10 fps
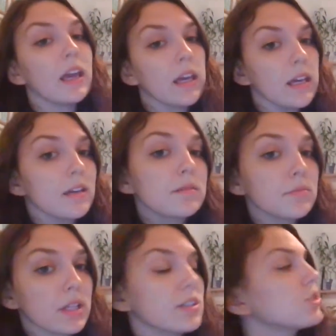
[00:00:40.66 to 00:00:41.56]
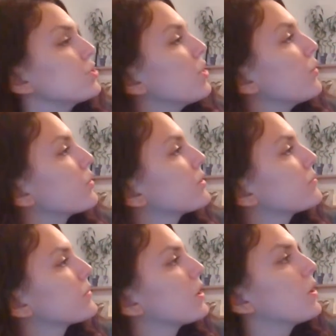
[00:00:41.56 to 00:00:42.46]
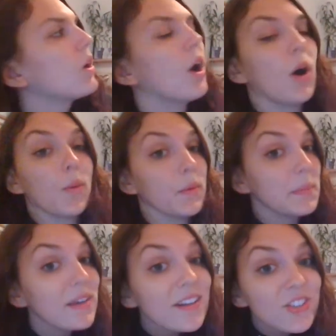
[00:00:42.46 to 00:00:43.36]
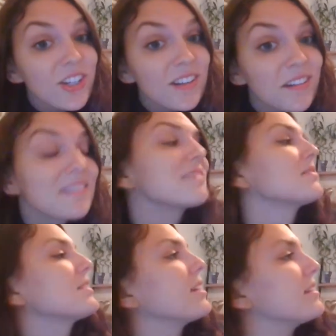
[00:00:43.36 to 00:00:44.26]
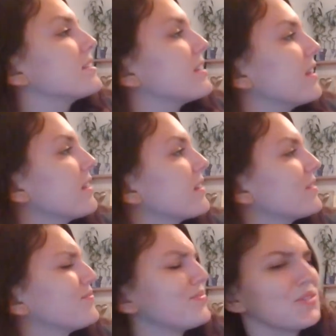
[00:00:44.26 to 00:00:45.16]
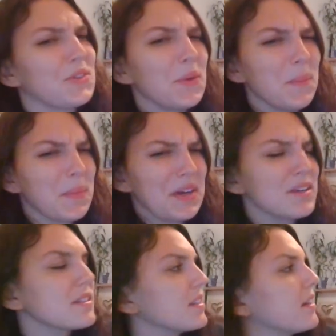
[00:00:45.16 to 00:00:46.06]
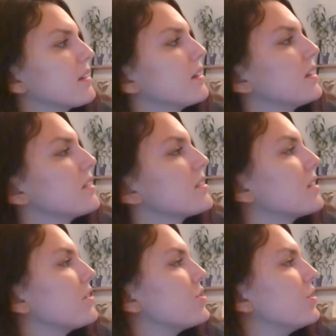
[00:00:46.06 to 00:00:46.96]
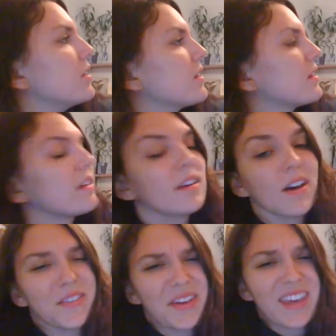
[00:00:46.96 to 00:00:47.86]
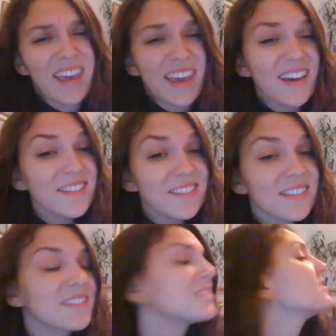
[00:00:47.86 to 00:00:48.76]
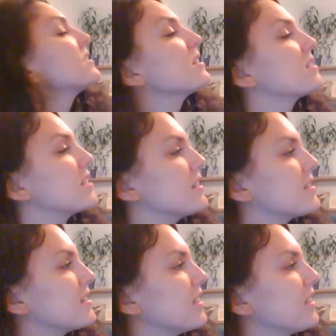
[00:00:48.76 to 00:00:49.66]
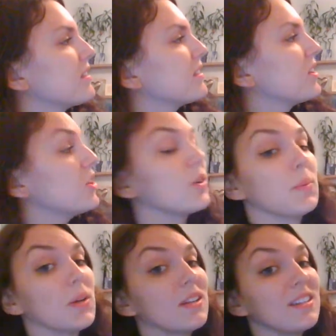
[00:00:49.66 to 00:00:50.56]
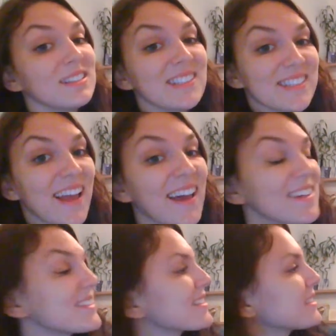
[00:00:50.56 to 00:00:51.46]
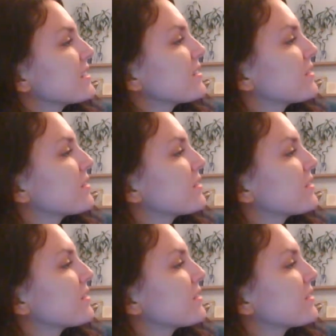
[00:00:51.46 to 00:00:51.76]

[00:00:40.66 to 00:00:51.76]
A+ joke. A whoopee cushion? Said Stink. Too embarrassing, said Judy. A fake hand? Said Stink. You could put it in his desk.